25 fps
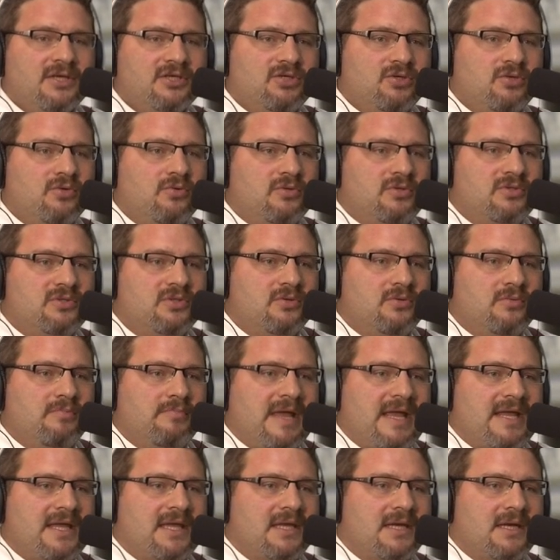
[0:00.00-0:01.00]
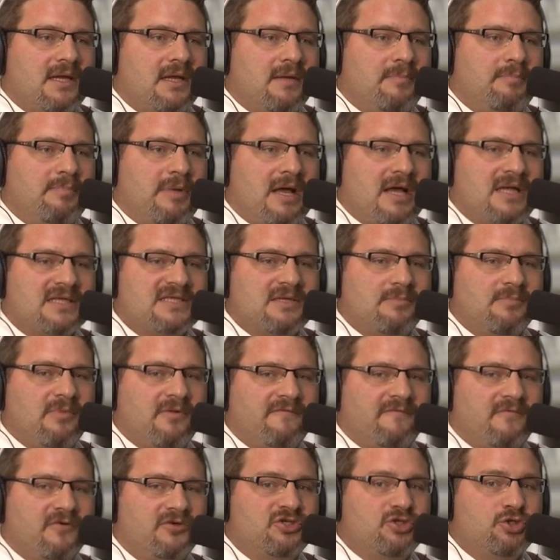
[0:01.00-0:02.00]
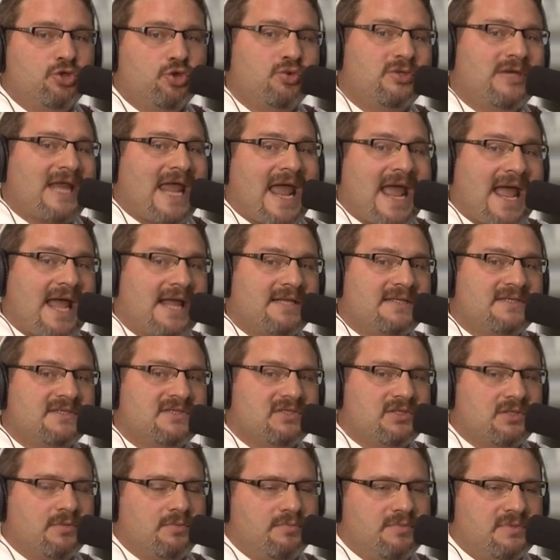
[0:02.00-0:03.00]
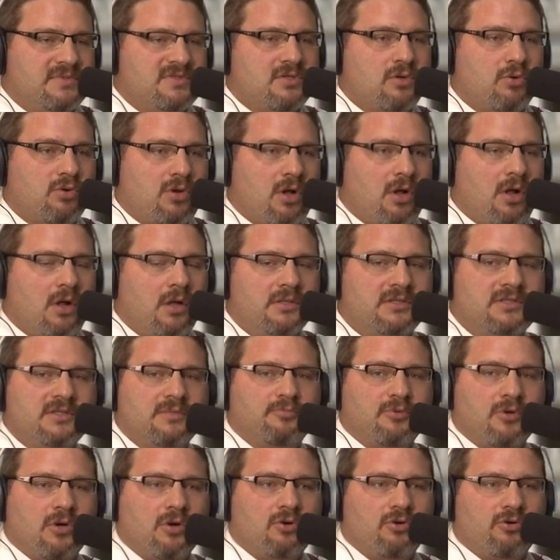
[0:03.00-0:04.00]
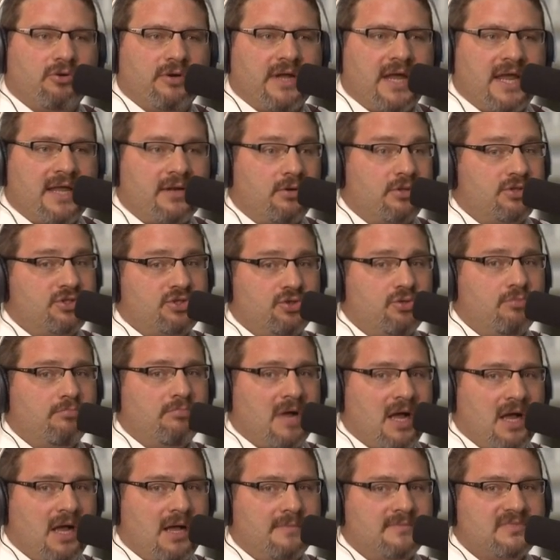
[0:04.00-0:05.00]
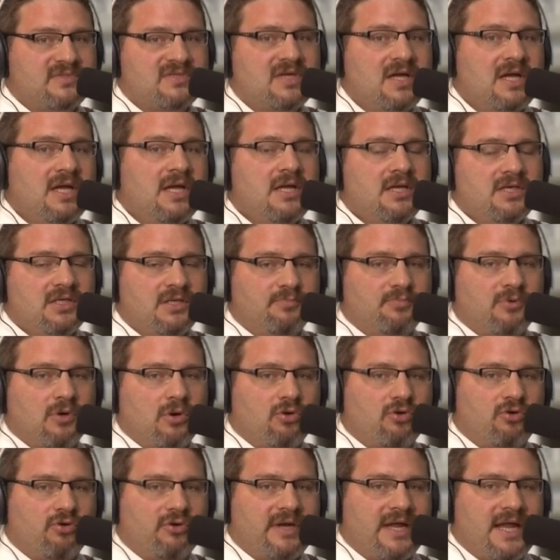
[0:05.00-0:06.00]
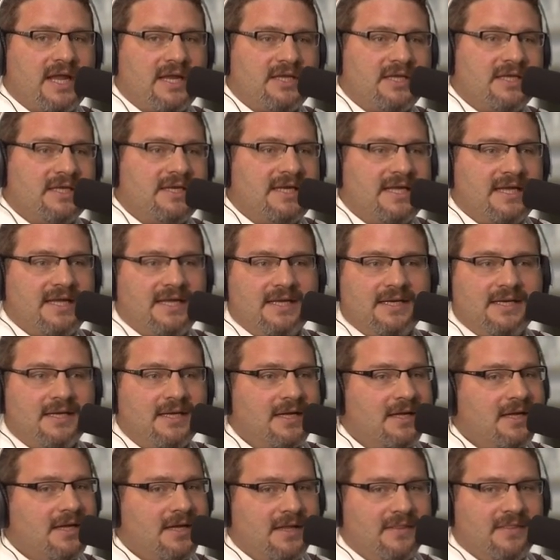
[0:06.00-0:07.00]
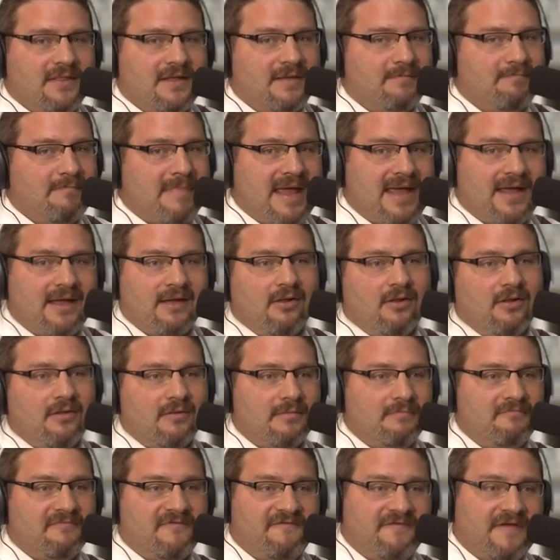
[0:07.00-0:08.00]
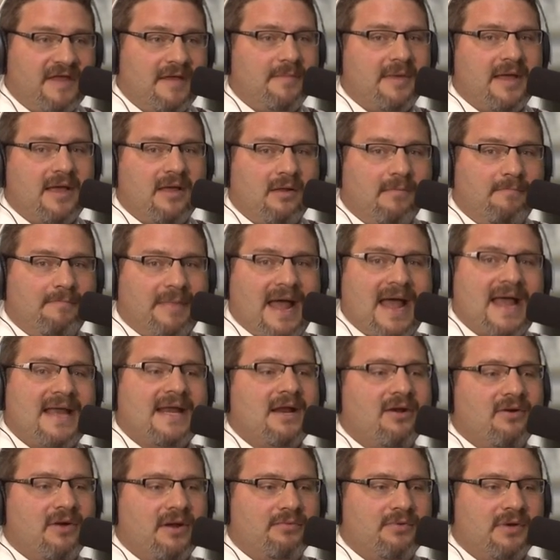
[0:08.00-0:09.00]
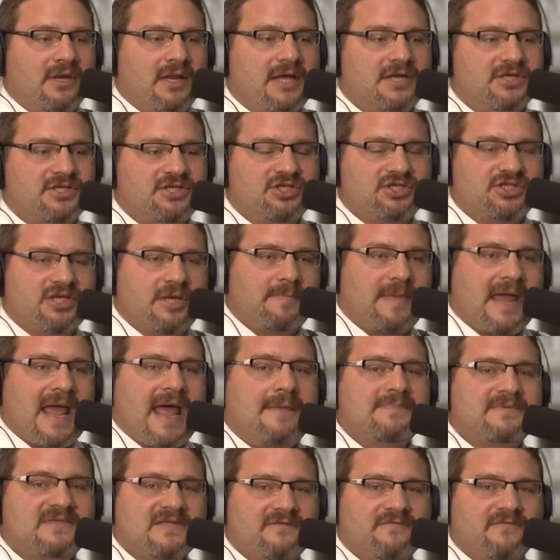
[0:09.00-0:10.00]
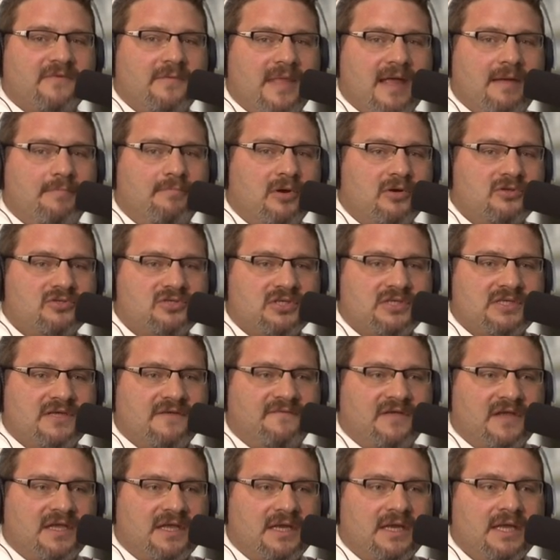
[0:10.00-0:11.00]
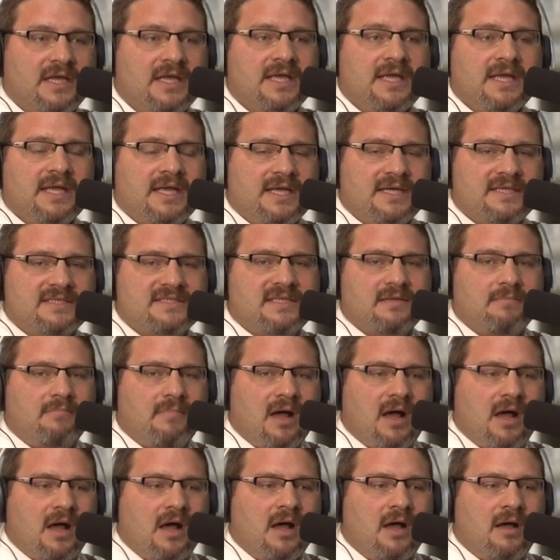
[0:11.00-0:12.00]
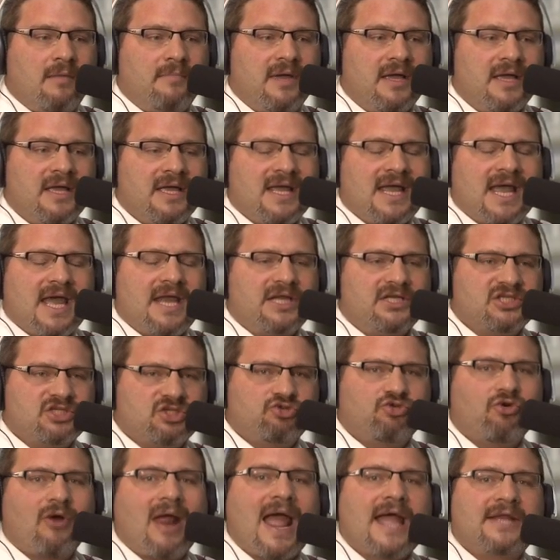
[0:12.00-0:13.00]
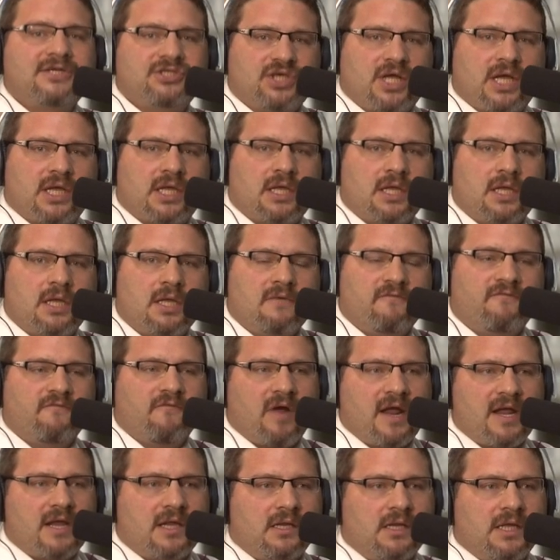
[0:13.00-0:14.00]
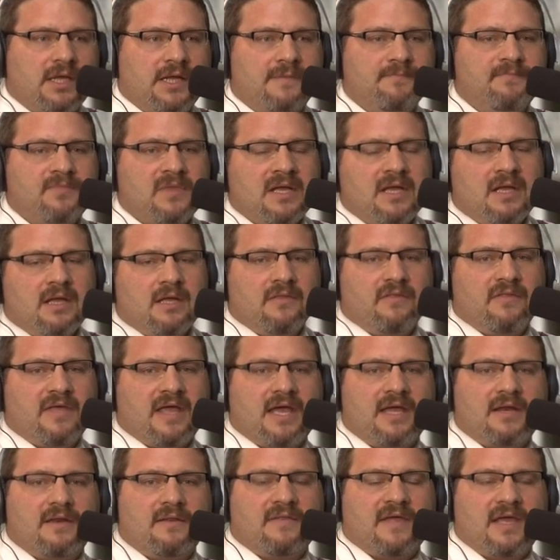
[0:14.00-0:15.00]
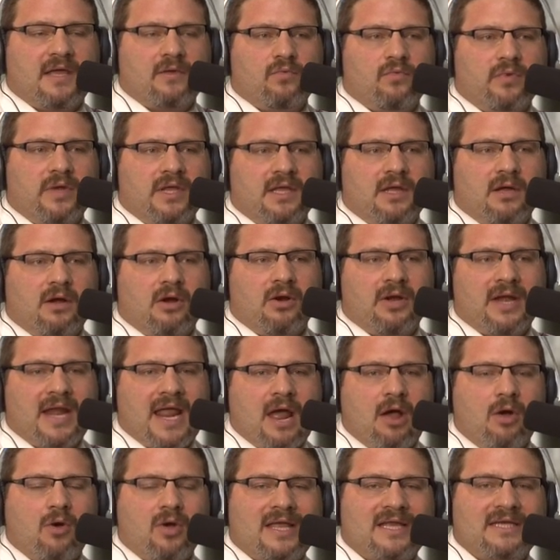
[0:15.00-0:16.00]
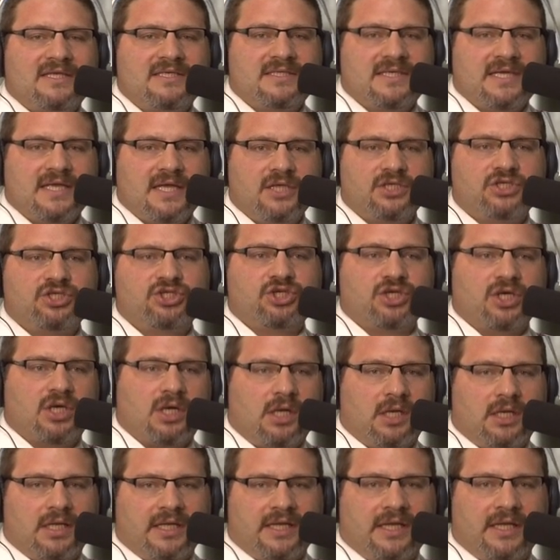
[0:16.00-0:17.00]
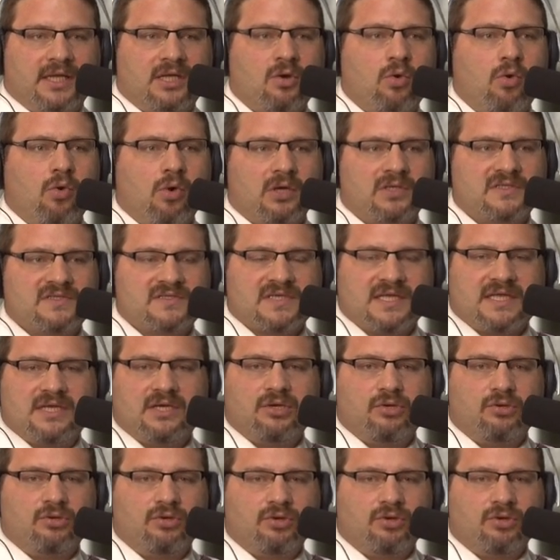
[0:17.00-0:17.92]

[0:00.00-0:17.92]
to to make it uh, possible for two dads to so called to procreate or two moms to procreate. Right. You need the male male female binary relationship absent from that birth certificate is the mom, and it's tragic frankly, yes. that that yes. we are now intentionally courts in New